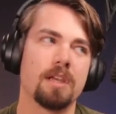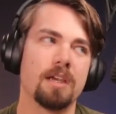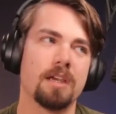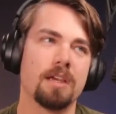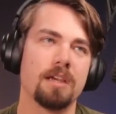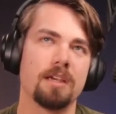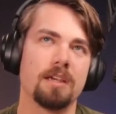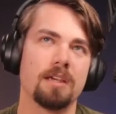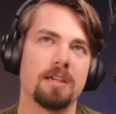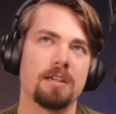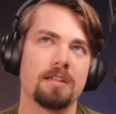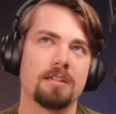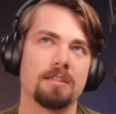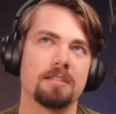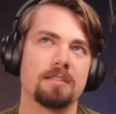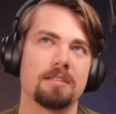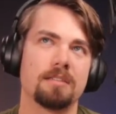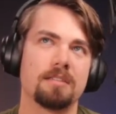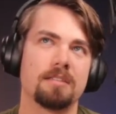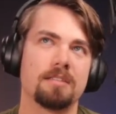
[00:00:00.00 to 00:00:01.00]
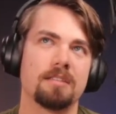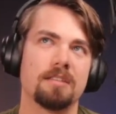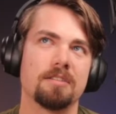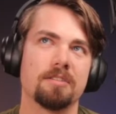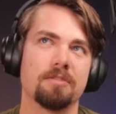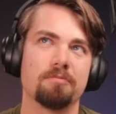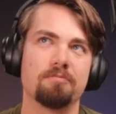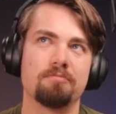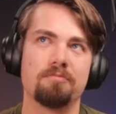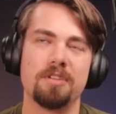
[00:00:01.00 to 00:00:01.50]
And
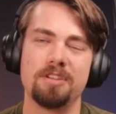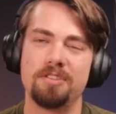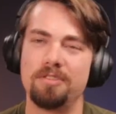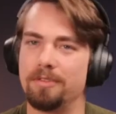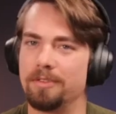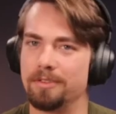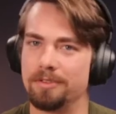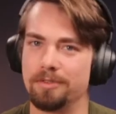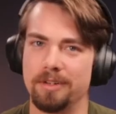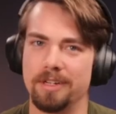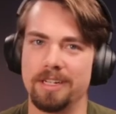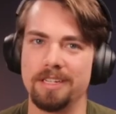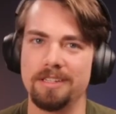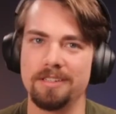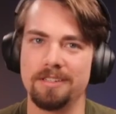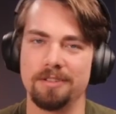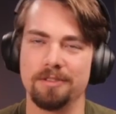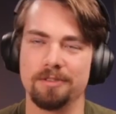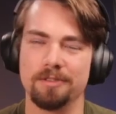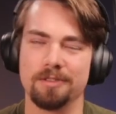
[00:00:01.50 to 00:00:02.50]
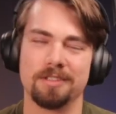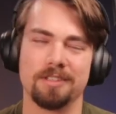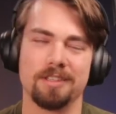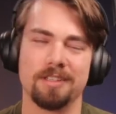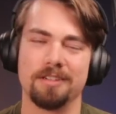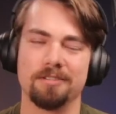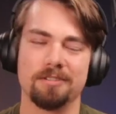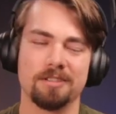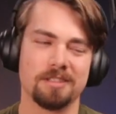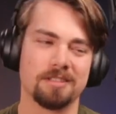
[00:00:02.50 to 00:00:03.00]
the issue I was running into was
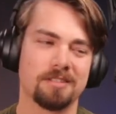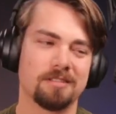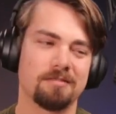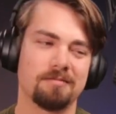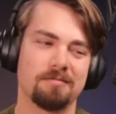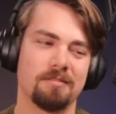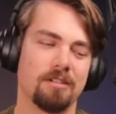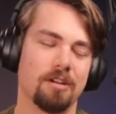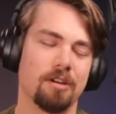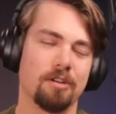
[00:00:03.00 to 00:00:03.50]
there was